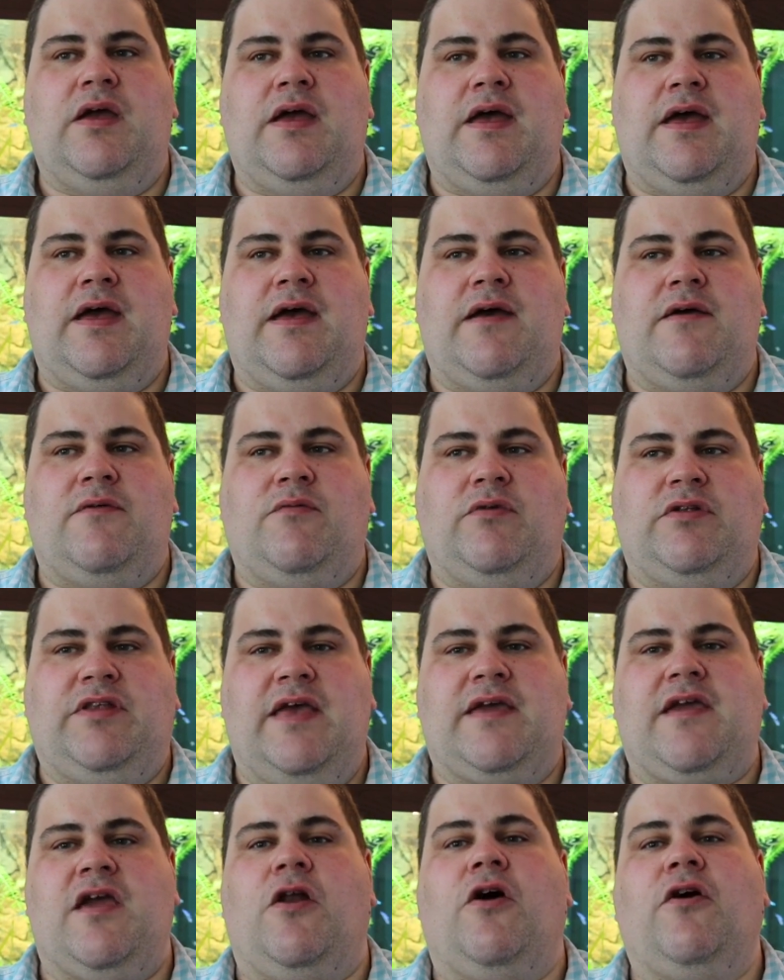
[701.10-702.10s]
uh, we'll
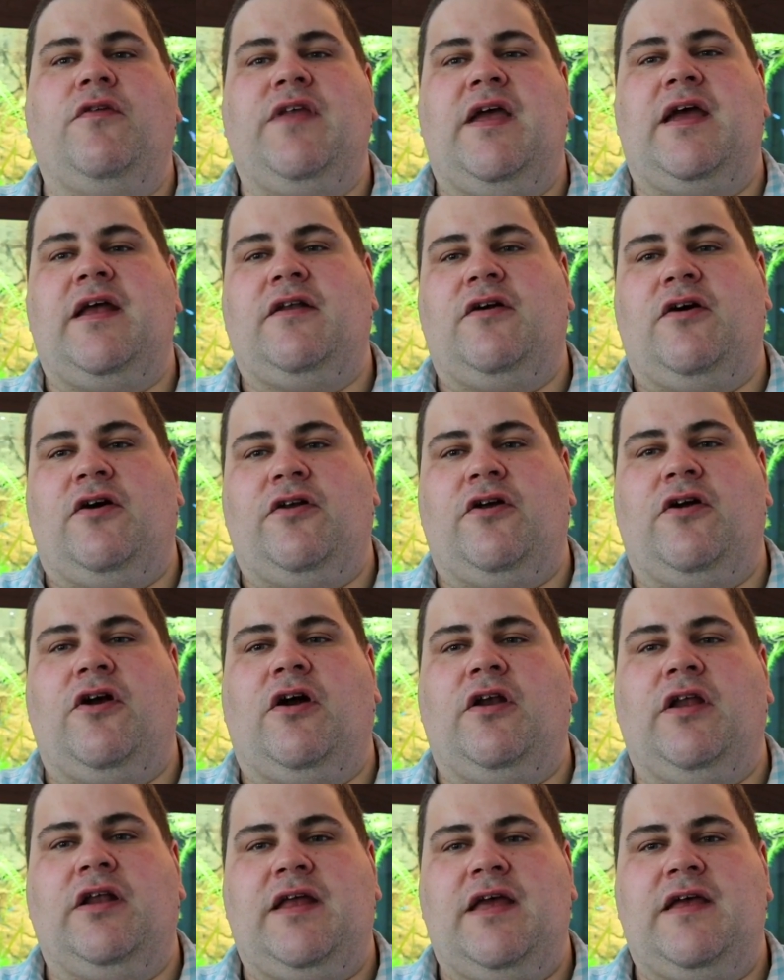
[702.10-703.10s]
take it on then on our
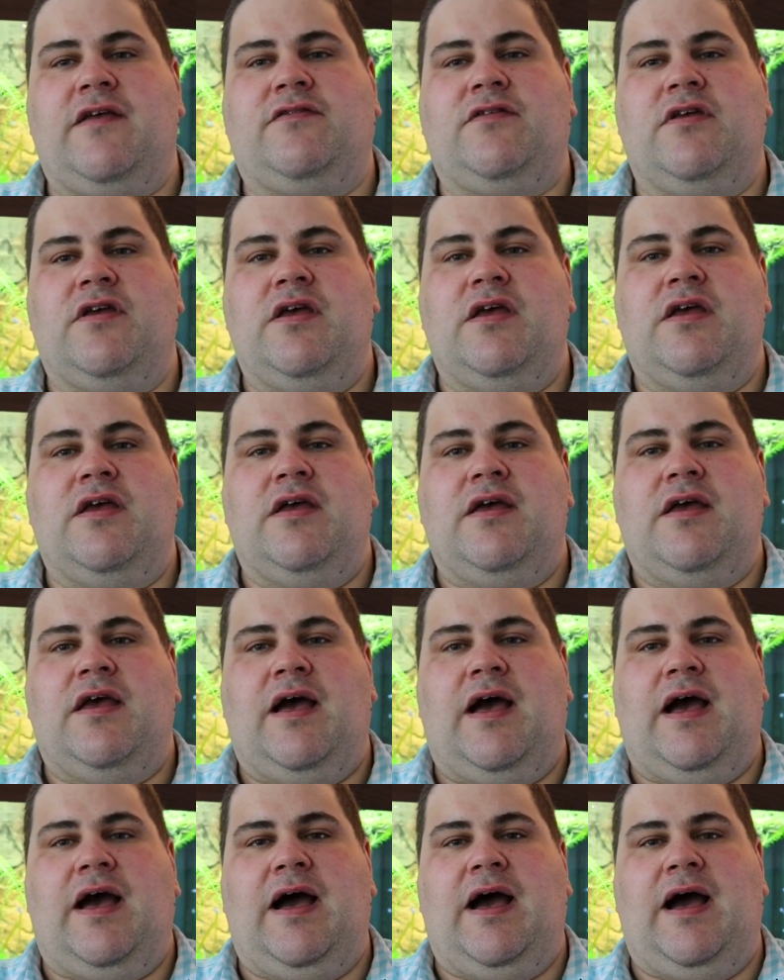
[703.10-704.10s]
holidays,
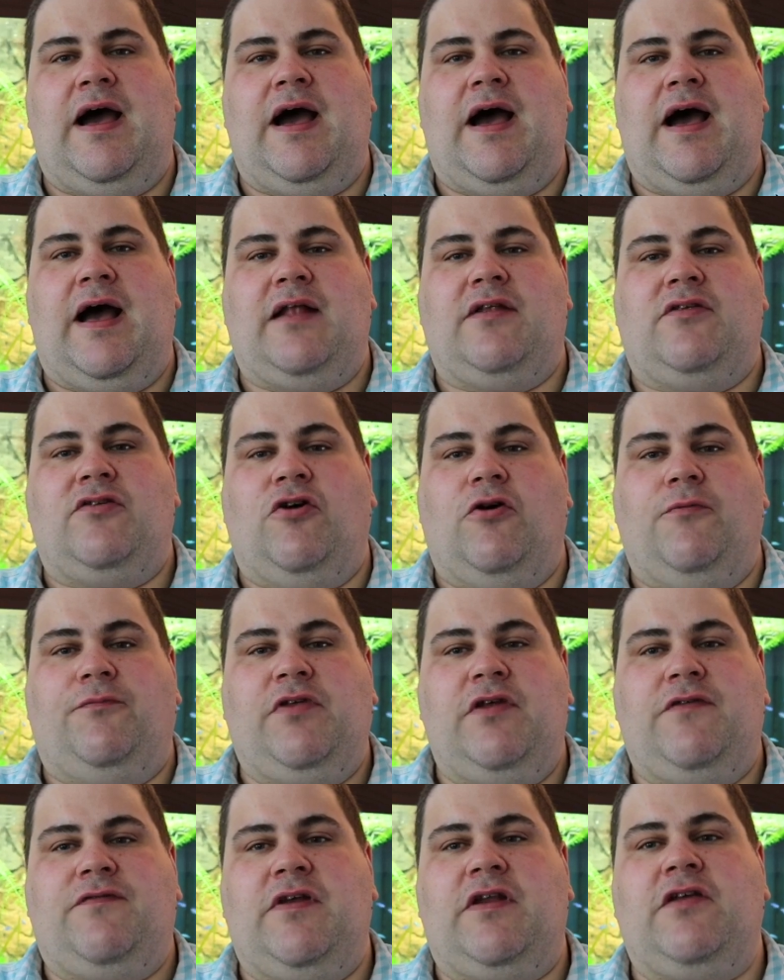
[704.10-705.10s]
and
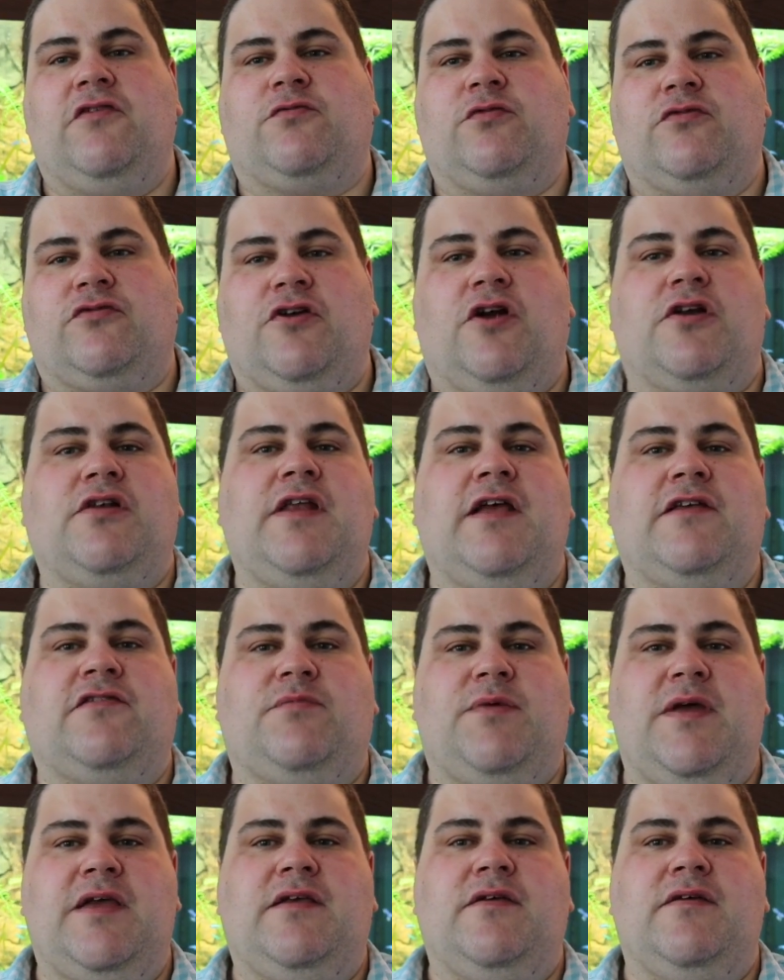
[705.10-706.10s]
hopefully videos will start
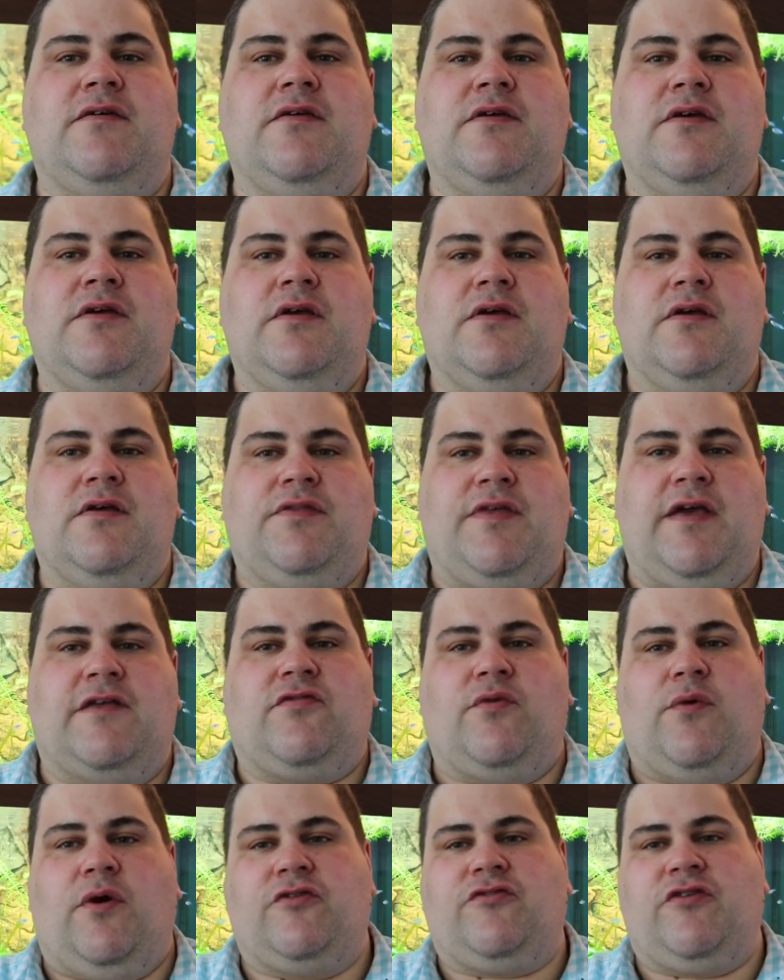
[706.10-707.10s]
next week. Thanks
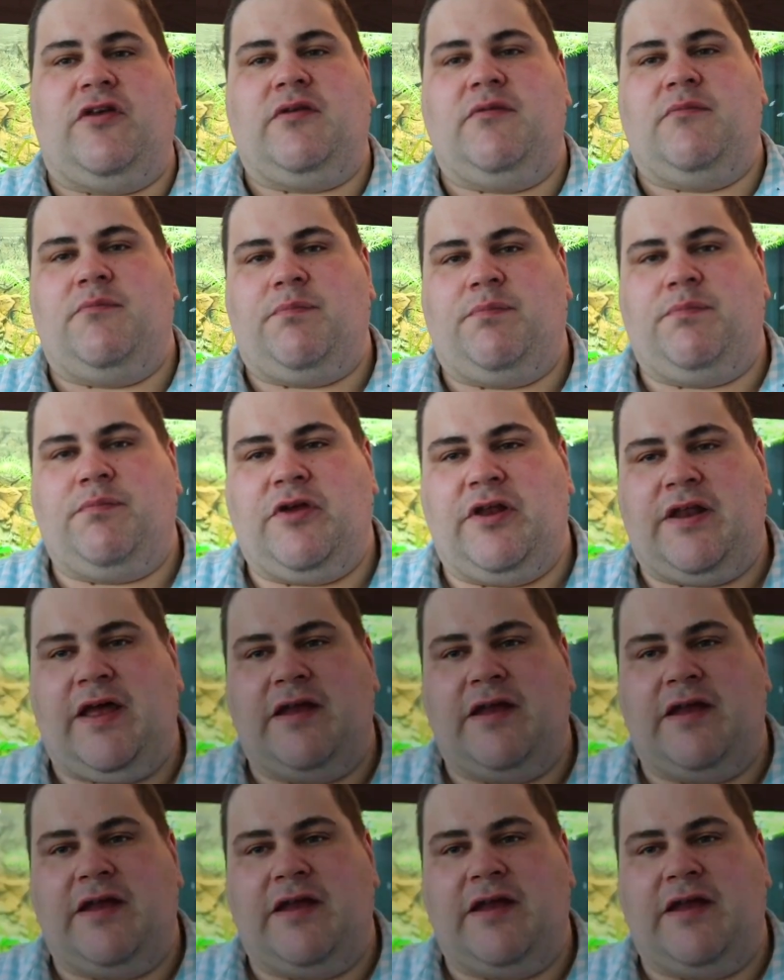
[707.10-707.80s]
for watching. Good